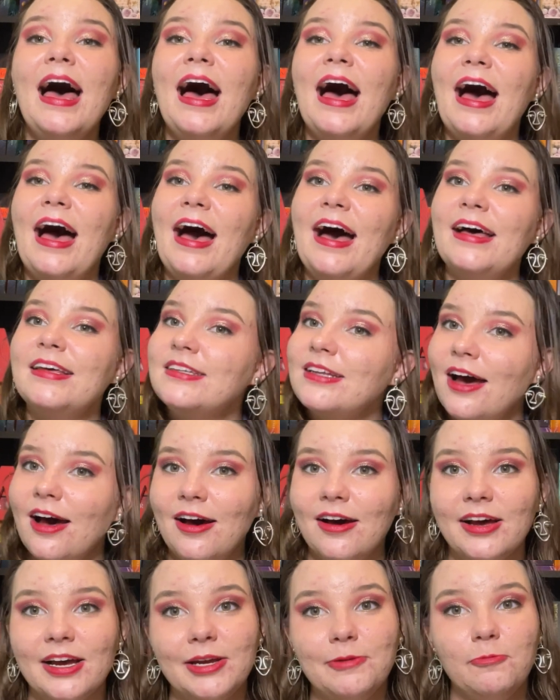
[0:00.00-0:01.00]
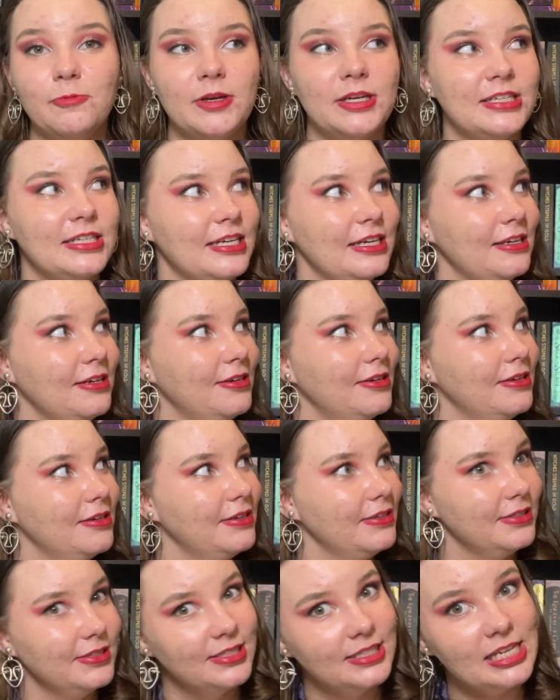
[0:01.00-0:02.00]
And I'm reading
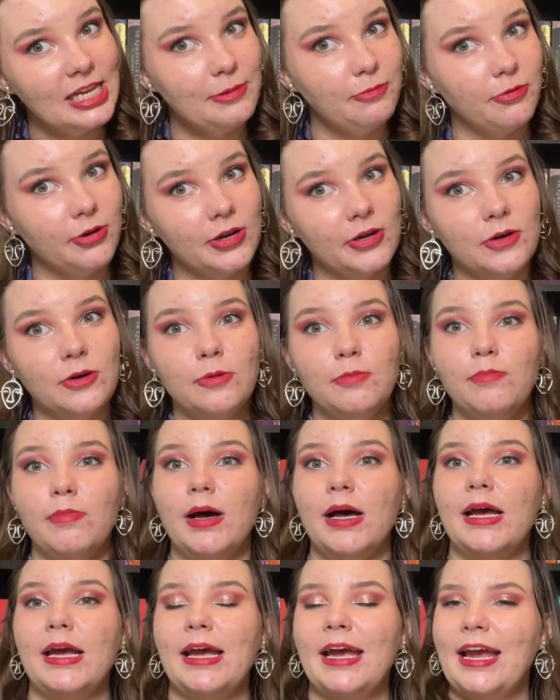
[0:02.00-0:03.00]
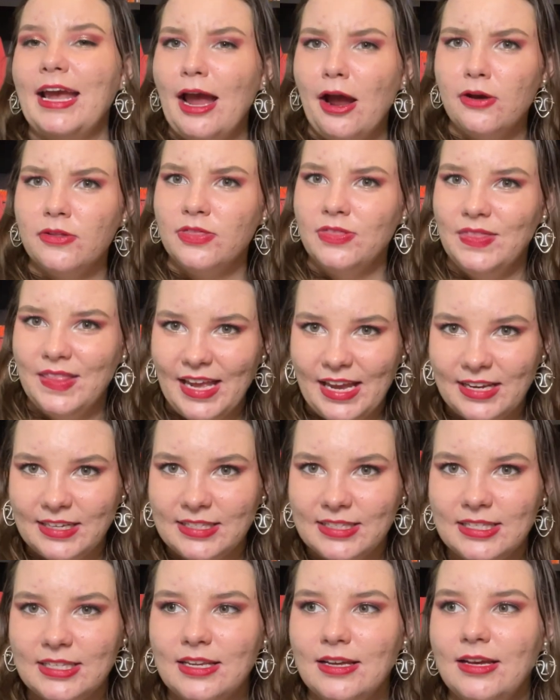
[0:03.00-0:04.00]
Sabriel by Gareth
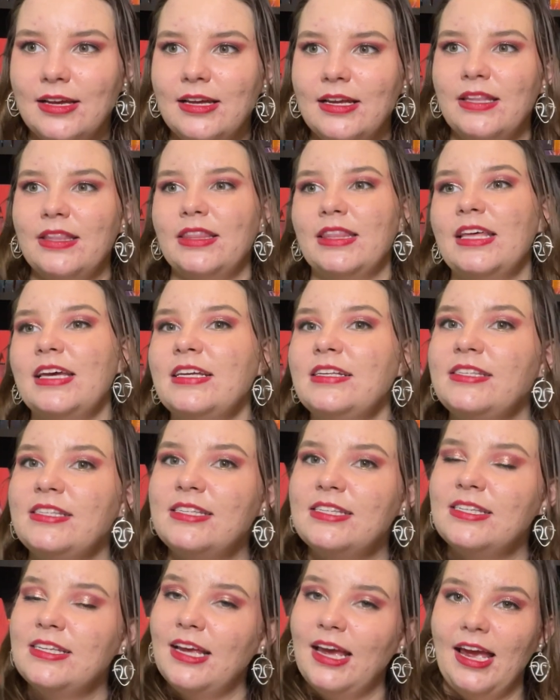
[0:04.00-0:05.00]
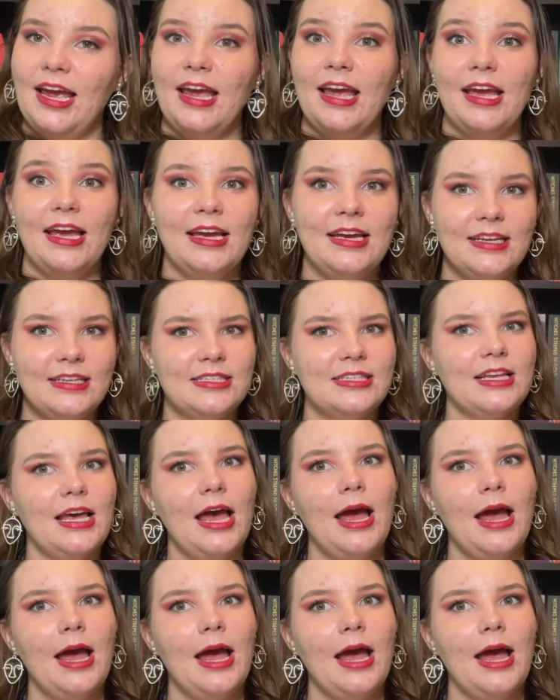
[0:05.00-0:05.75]
Nix. This is